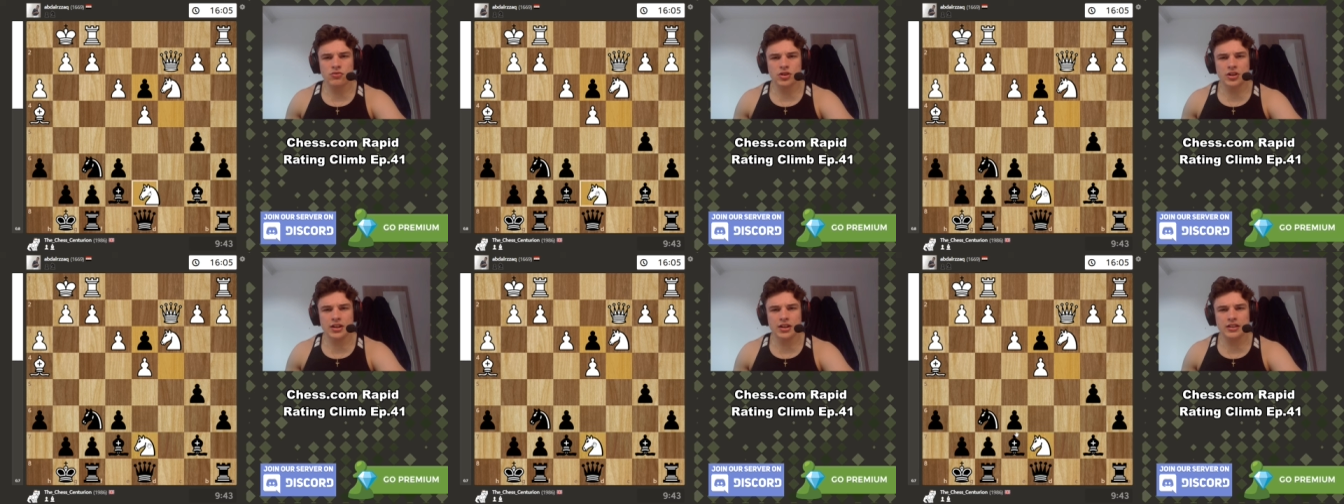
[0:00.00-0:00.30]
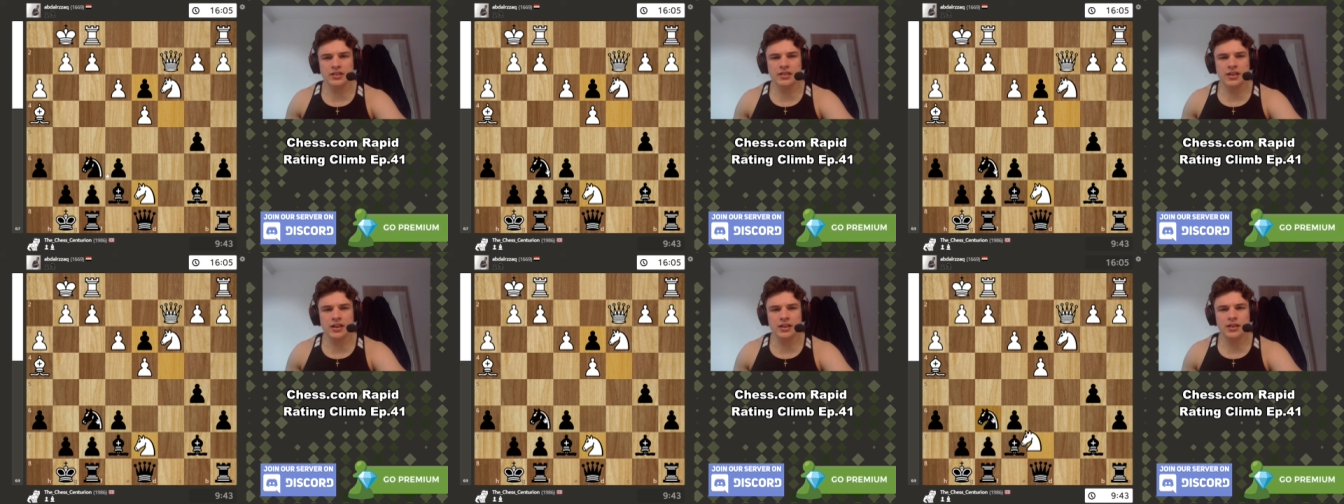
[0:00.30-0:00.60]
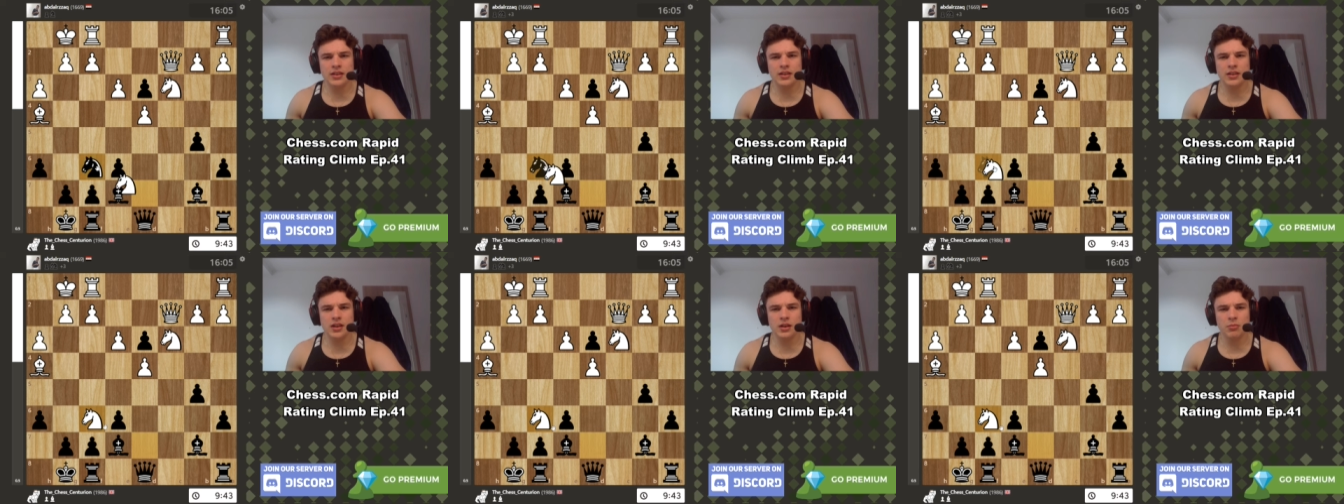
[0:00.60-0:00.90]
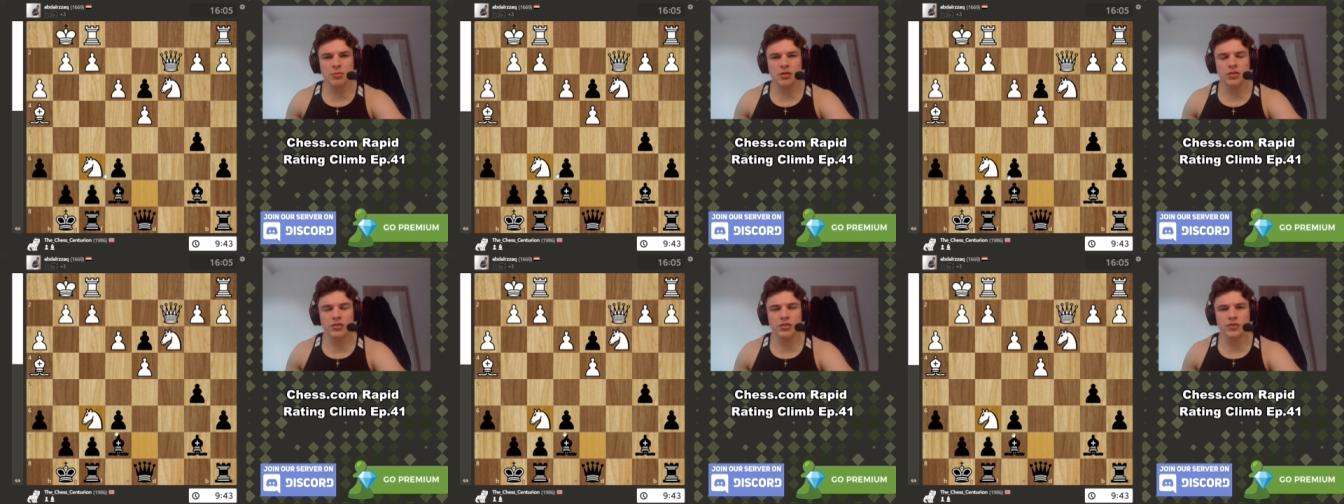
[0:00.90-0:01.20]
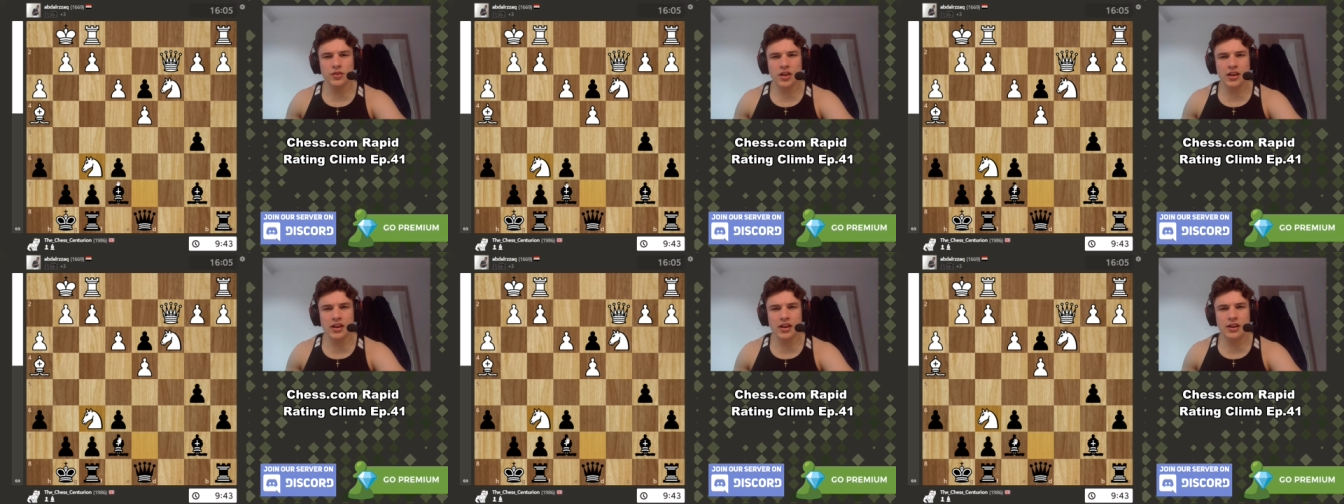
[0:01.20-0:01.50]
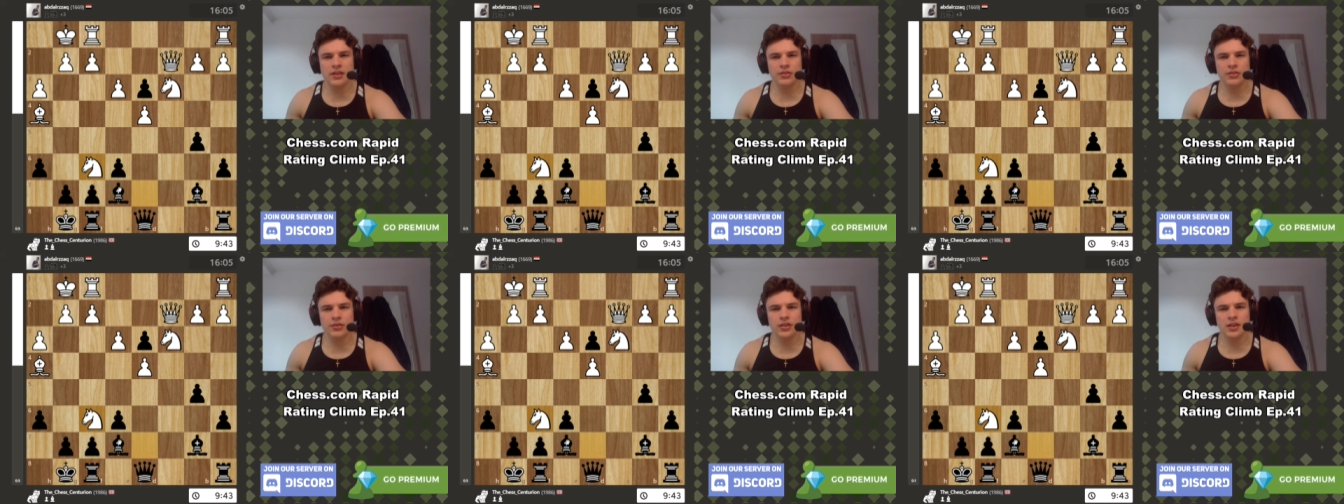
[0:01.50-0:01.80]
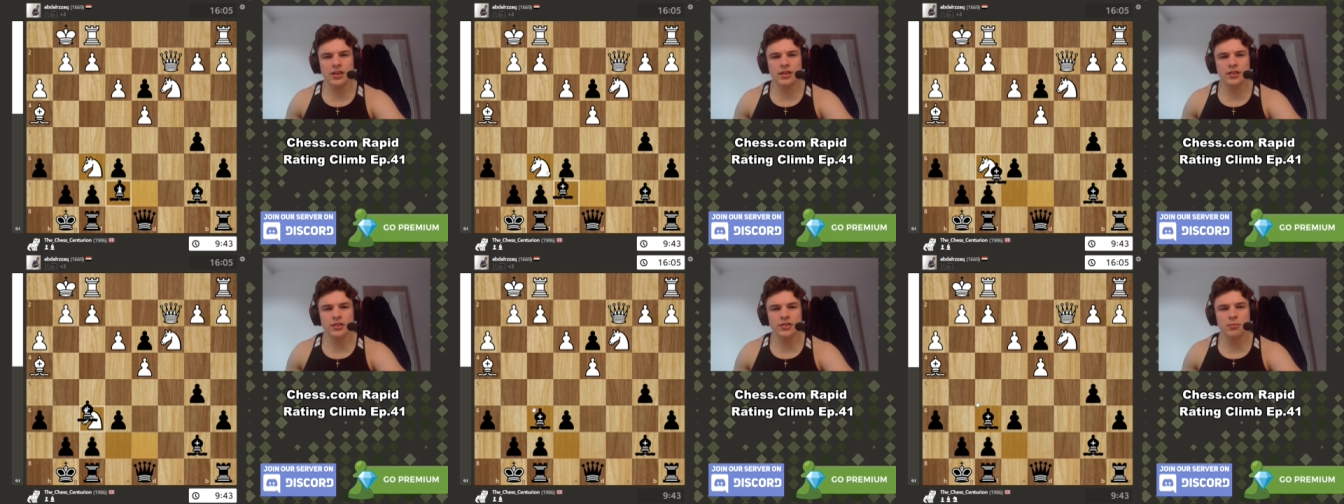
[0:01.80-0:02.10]
really take here because of knight f
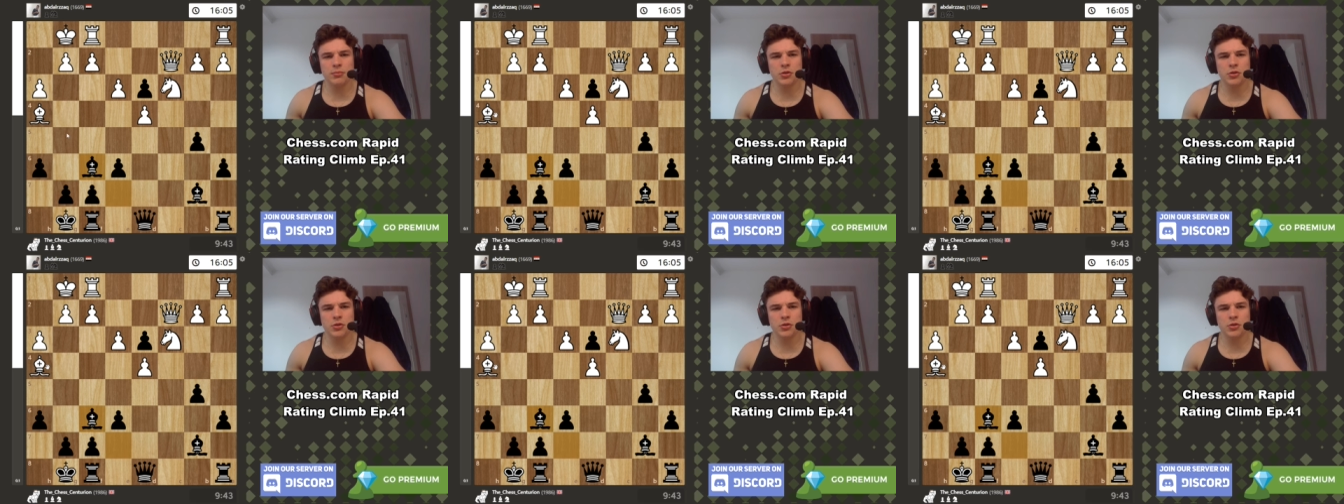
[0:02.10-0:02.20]
six,